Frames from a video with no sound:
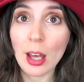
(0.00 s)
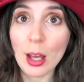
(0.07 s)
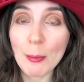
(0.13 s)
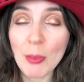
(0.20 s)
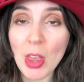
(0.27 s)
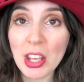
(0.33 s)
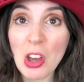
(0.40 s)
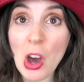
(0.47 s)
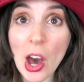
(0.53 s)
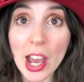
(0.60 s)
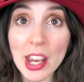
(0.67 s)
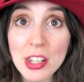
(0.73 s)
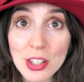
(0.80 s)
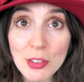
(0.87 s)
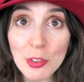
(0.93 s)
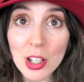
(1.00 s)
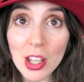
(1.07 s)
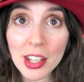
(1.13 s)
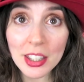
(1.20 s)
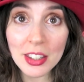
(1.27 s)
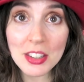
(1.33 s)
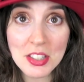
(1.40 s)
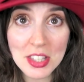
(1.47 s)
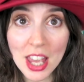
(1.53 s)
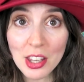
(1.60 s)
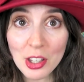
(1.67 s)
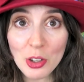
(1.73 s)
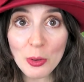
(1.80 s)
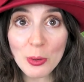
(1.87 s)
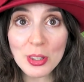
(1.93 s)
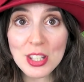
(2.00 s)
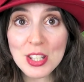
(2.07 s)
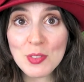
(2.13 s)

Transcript: I kind of like this angle and